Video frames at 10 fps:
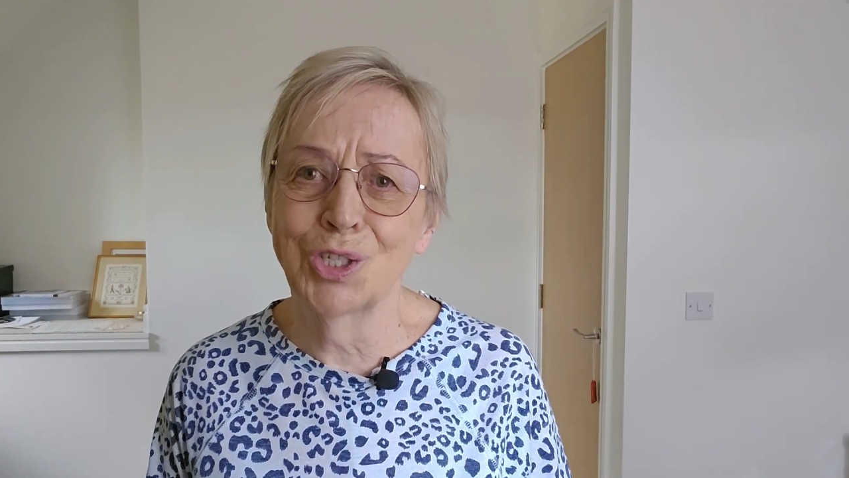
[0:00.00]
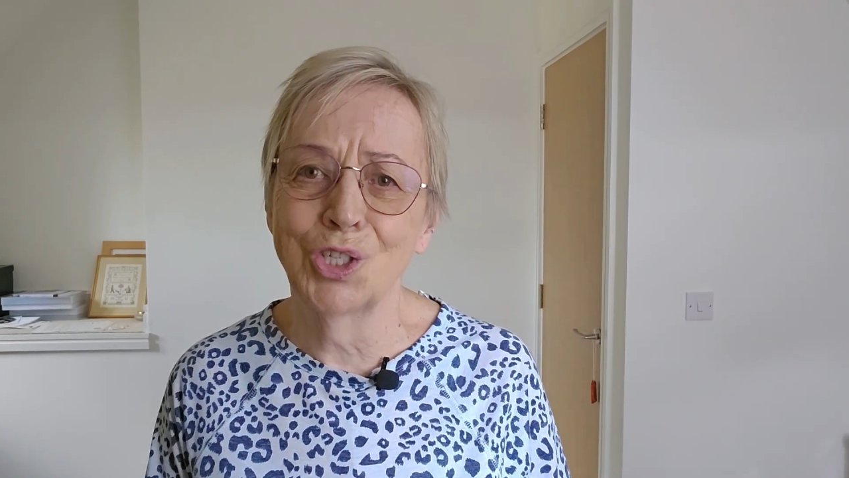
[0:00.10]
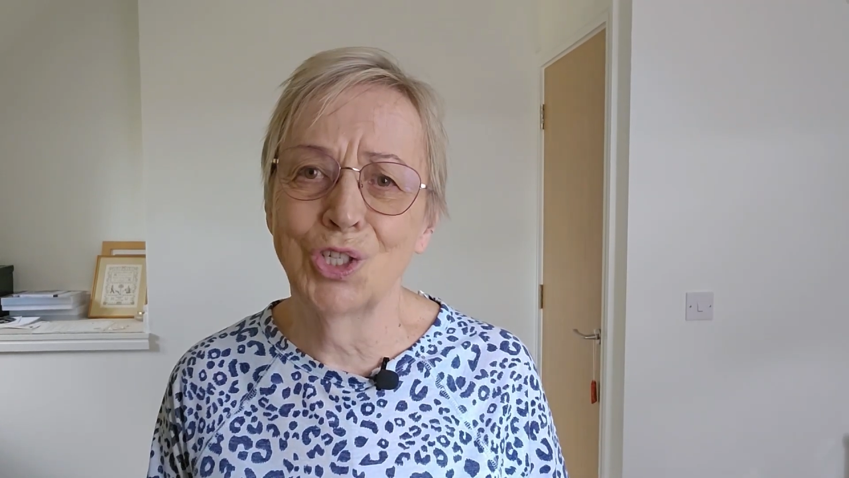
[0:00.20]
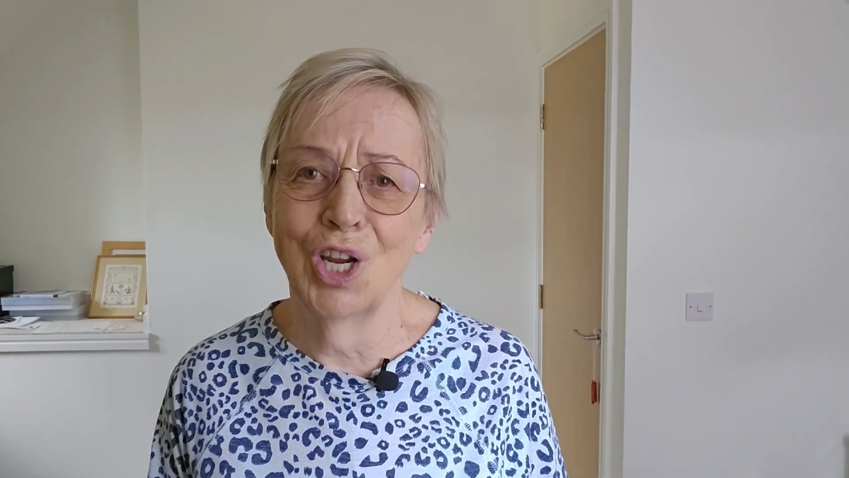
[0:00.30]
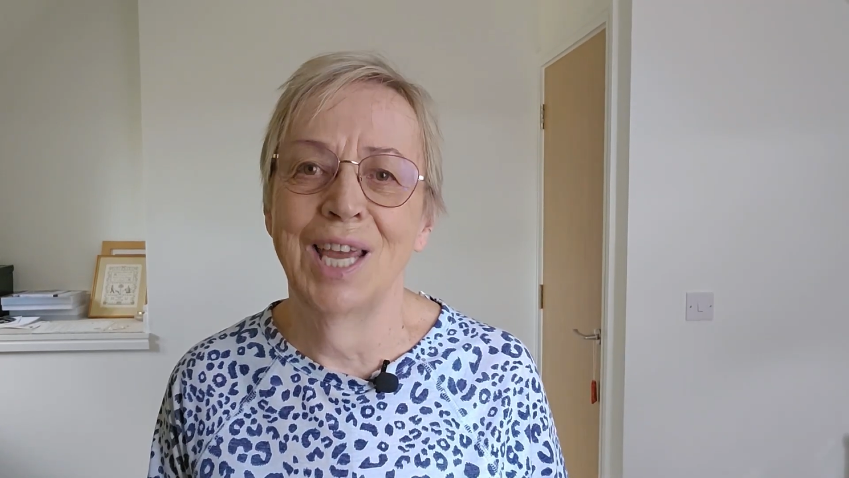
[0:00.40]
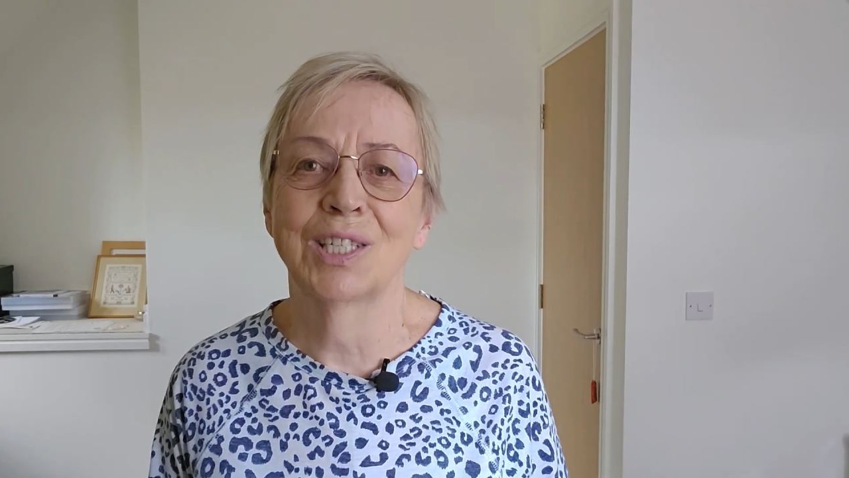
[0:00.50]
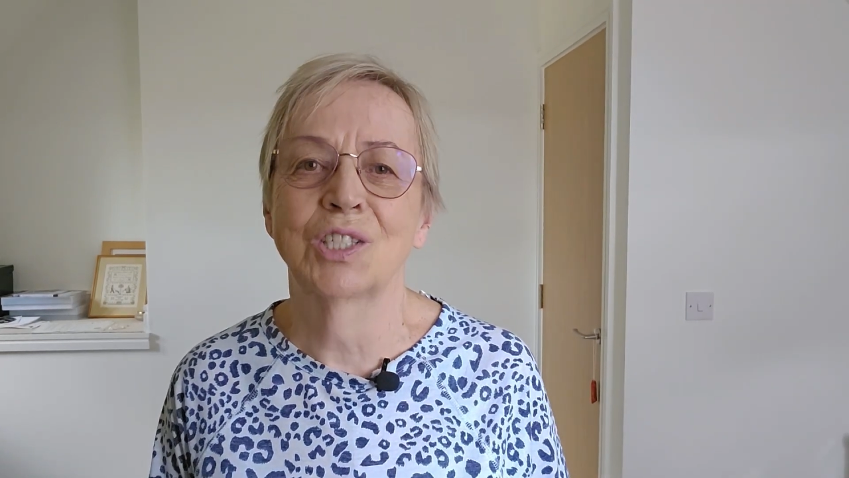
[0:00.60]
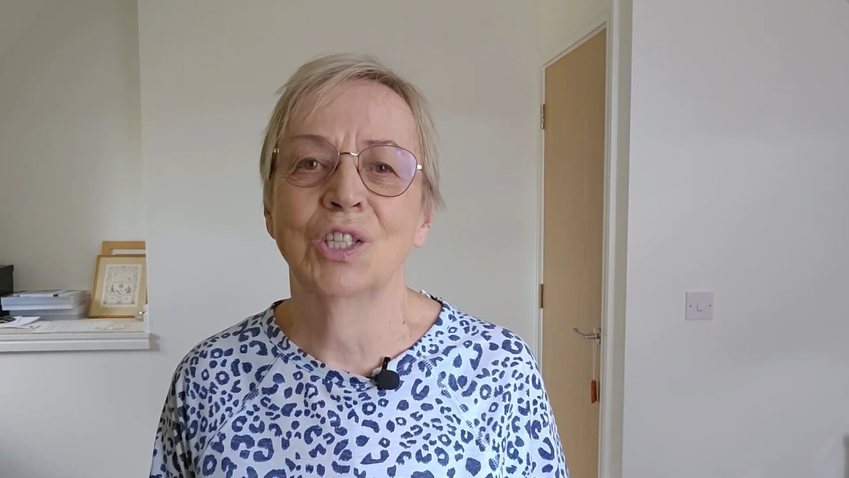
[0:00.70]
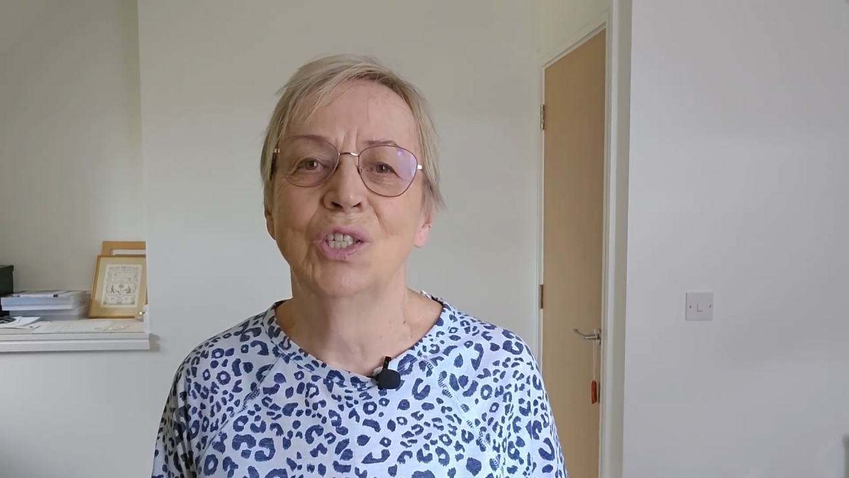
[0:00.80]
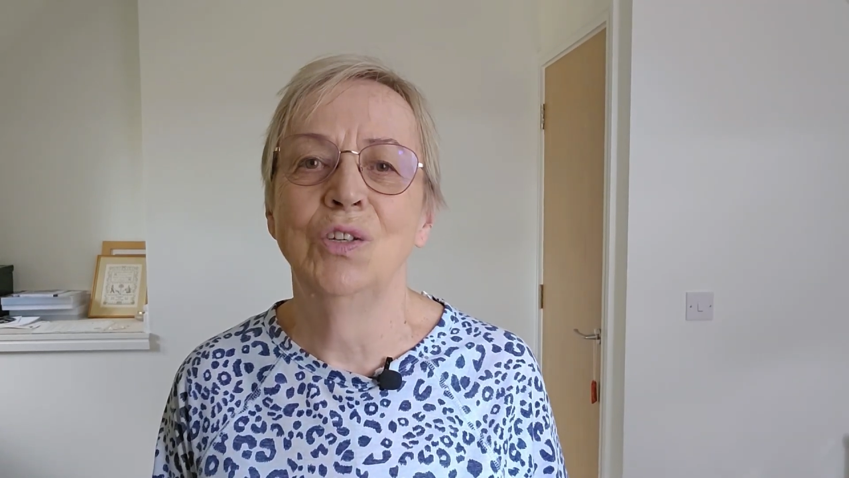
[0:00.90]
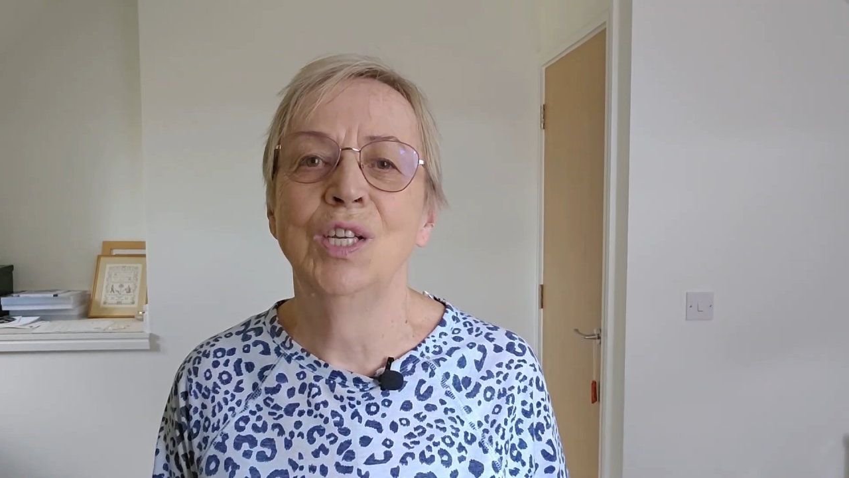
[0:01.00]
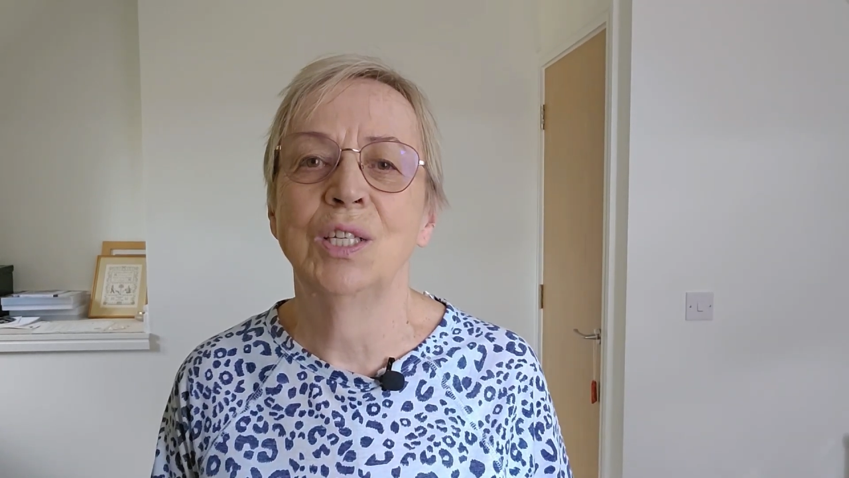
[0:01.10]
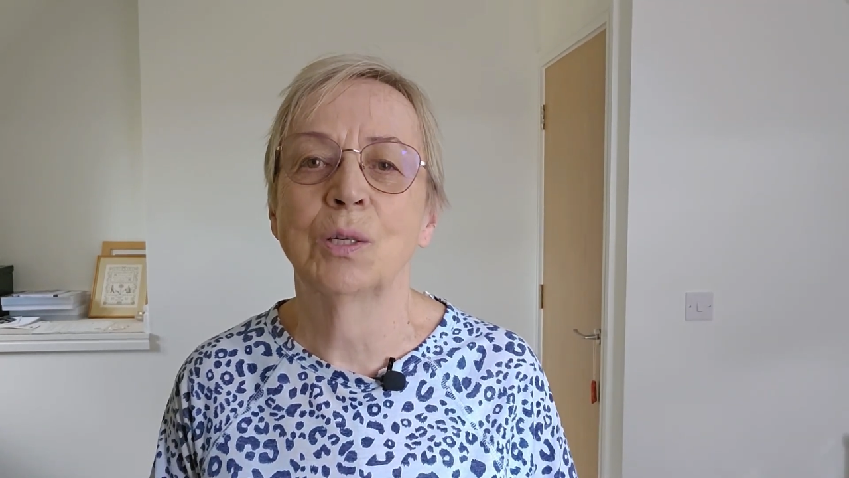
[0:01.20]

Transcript: suggest that you need